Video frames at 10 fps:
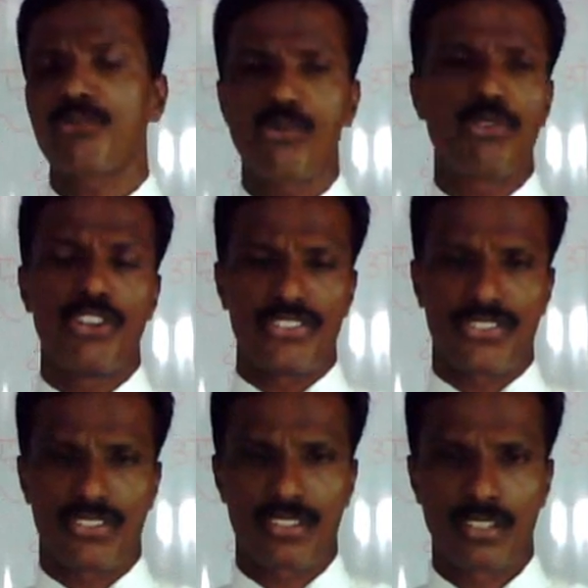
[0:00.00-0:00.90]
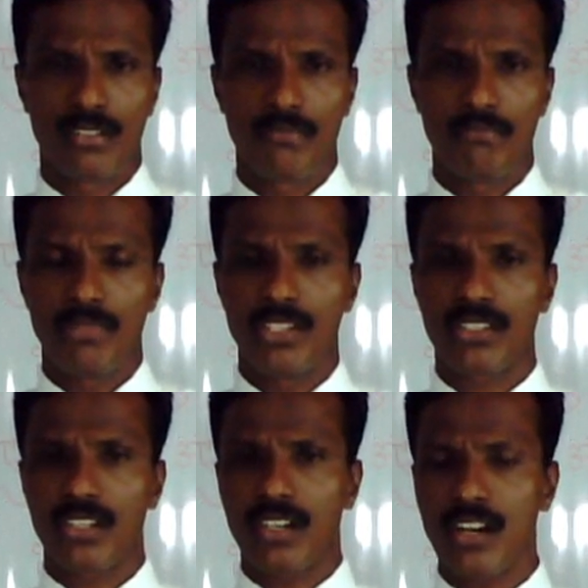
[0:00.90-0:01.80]
course,
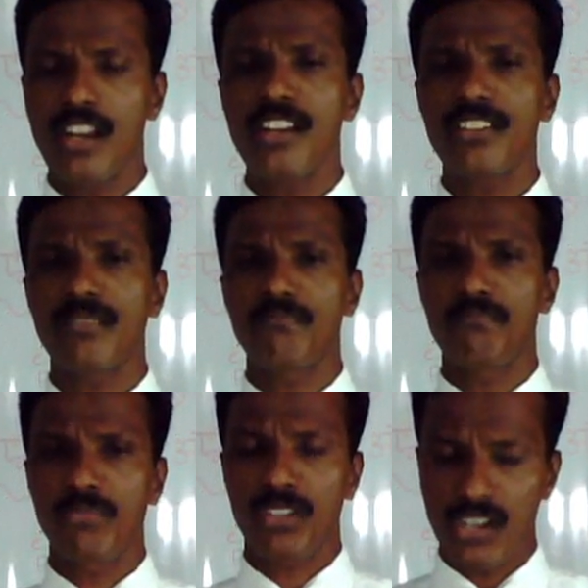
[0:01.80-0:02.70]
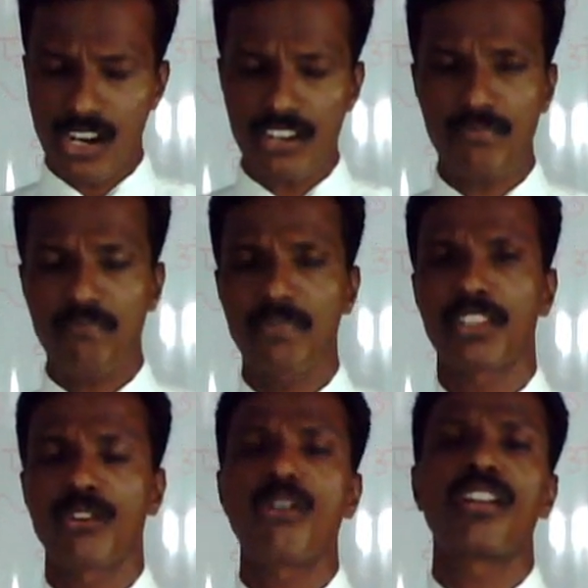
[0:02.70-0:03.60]
means crash
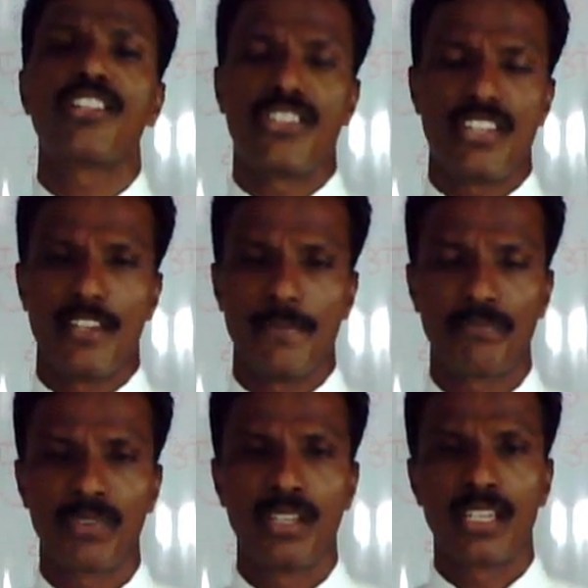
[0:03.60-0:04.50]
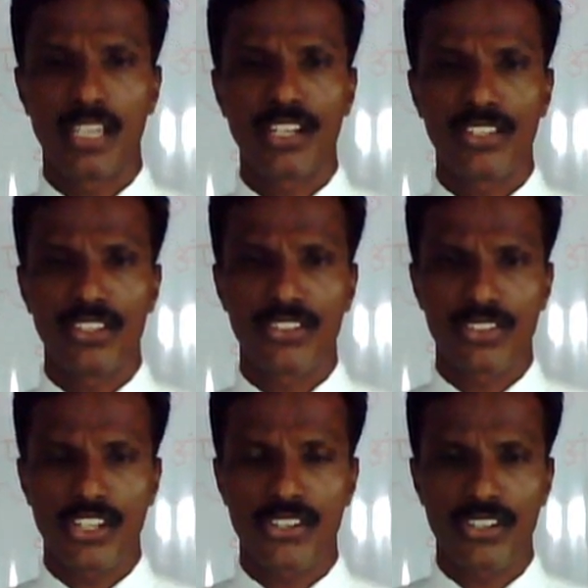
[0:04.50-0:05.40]
methodology here in this
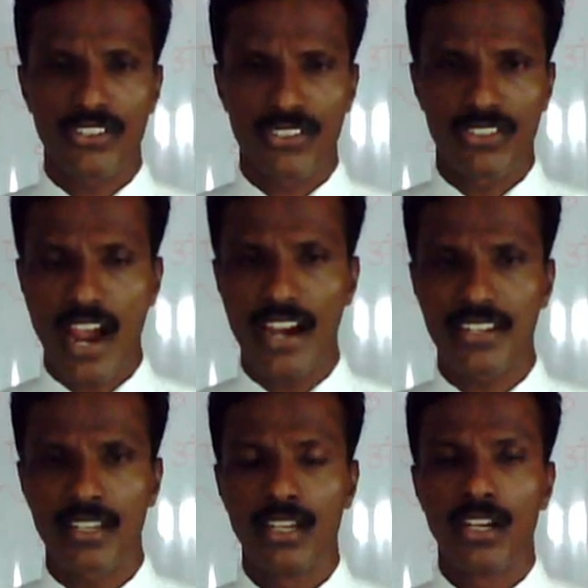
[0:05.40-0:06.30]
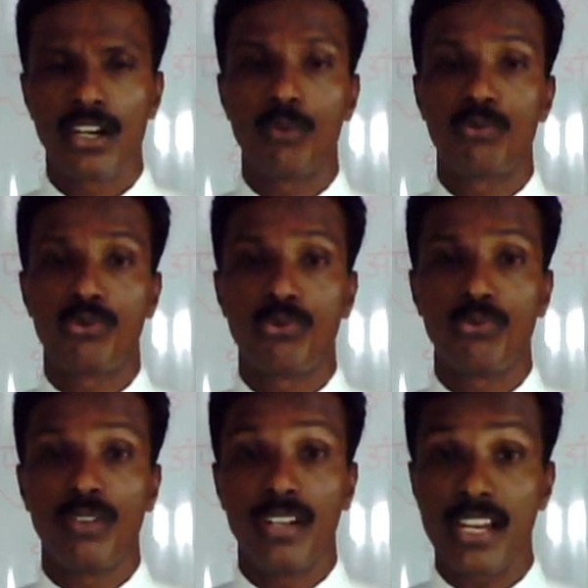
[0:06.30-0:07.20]
session, is that how
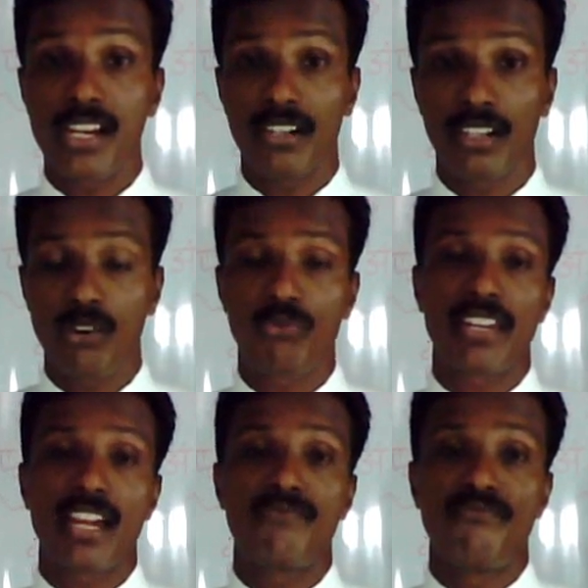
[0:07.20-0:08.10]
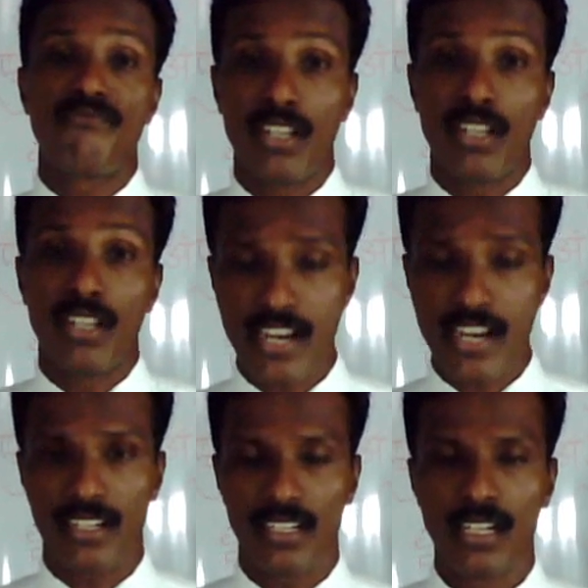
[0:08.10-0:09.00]
to learn, how can we
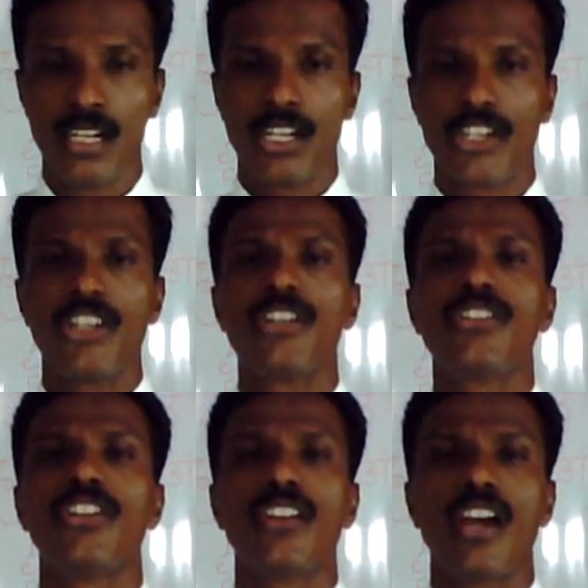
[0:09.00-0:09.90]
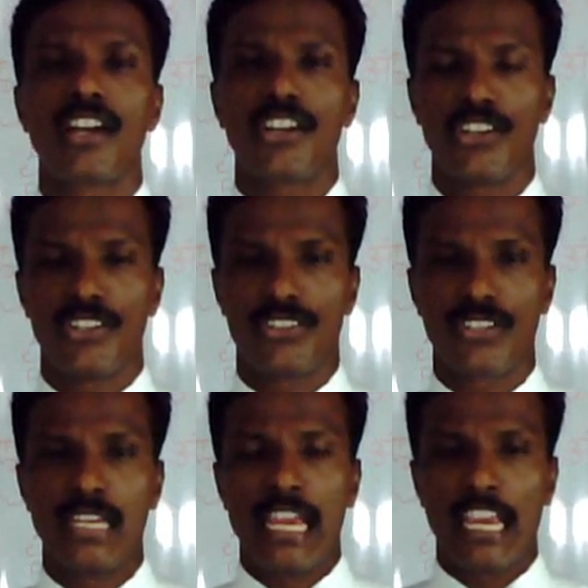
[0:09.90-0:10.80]
learn Hindi
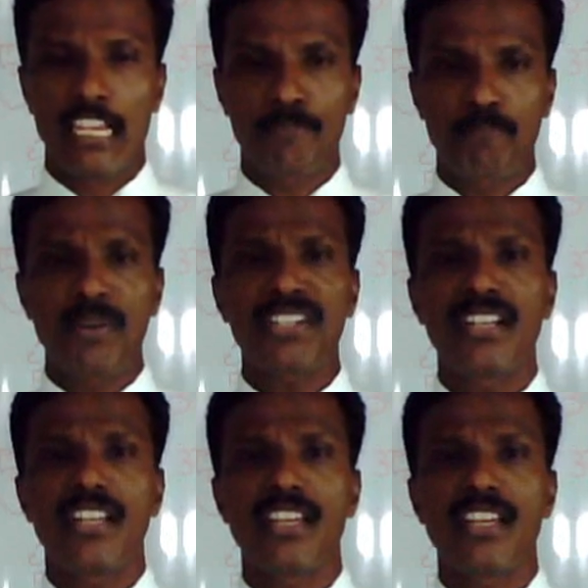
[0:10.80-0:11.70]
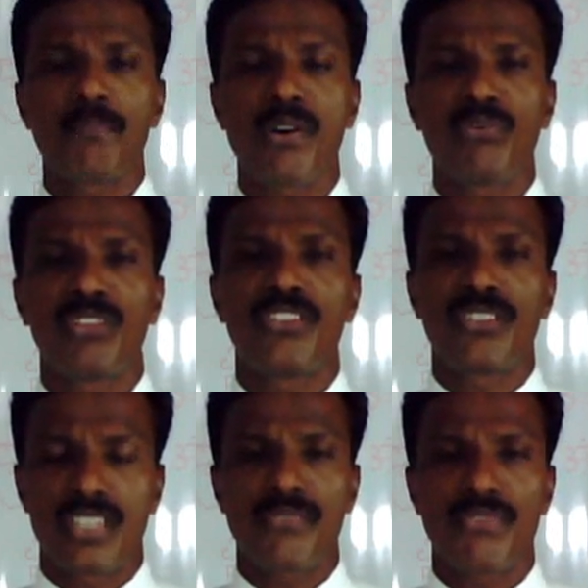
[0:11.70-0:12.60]
language, especially about the
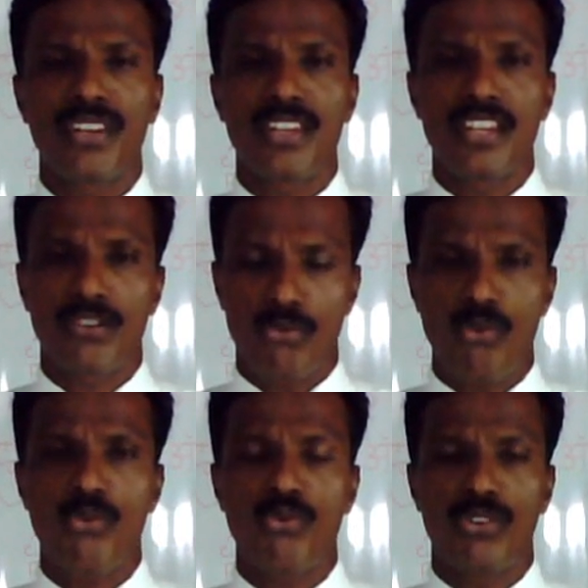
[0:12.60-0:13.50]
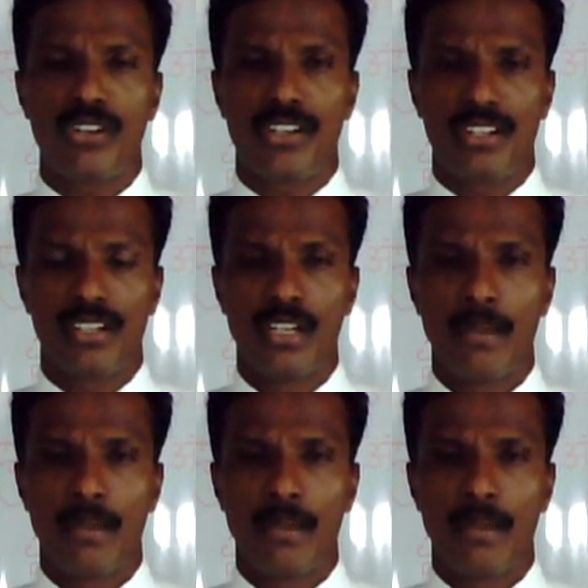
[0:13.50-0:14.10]
7-year-old